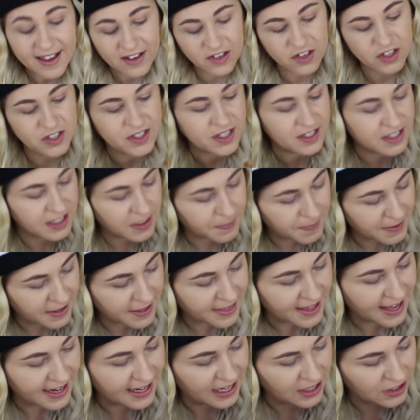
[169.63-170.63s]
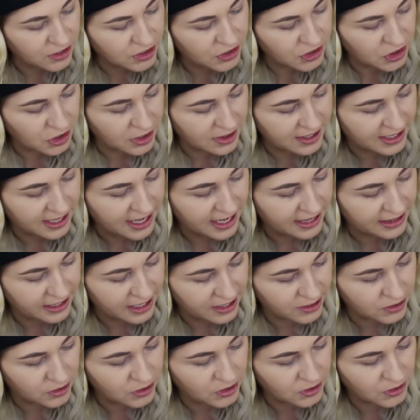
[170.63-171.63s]
and just dipping that into the
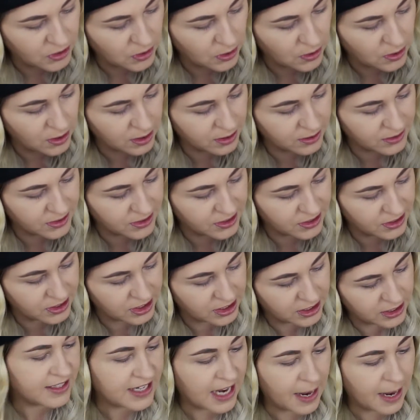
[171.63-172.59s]
colour Sourced.